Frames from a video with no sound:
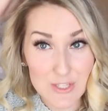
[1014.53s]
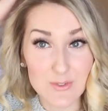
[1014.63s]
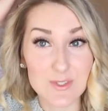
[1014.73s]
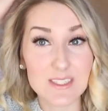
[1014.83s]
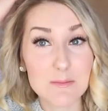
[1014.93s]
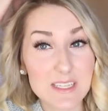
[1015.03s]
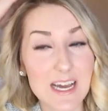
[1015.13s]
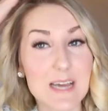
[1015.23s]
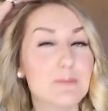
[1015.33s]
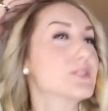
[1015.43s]
So
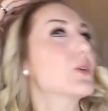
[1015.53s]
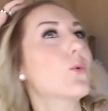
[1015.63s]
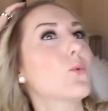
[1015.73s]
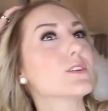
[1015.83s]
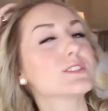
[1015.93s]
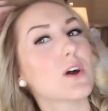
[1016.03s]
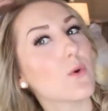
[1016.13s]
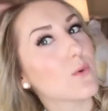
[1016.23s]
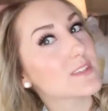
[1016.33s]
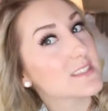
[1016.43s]
sometimes,
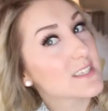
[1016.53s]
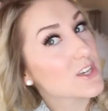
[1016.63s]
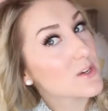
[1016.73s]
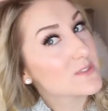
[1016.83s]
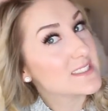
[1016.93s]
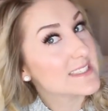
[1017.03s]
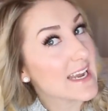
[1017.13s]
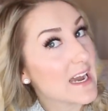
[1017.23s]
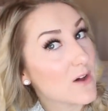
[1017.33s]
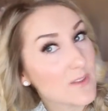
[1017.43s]
since it goes
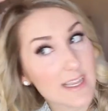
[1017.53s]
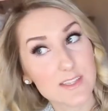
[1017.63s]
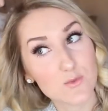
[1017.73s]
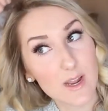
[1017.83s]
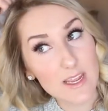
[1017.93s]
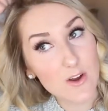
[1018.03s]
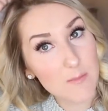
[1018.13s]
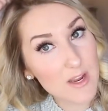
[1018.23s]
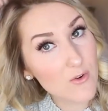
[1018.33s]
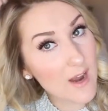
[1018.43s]
down, like it's right here
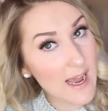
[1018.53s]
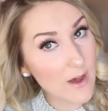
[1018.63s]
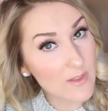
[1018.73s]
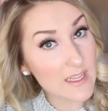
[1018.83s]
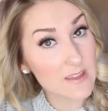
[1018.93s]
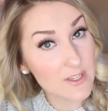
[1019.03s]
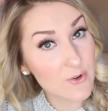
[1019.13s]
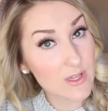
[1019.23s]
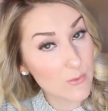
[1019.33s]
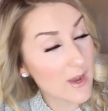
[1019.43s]
at my crown, like
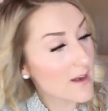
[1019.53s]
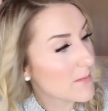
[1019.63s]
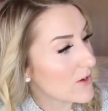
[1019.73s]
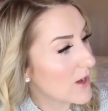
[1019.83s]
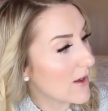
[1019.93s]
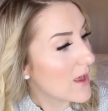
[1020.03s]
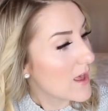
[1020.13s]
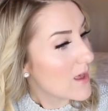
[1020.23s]
literally right on my crown,